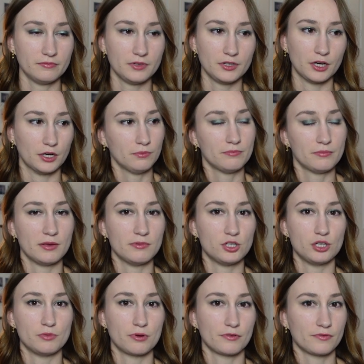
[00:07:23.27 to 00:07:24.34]
you know, maybe
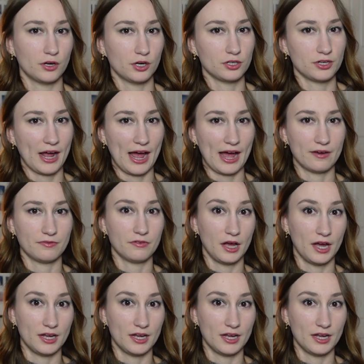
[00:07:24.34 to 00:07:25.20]
she'd prefer to have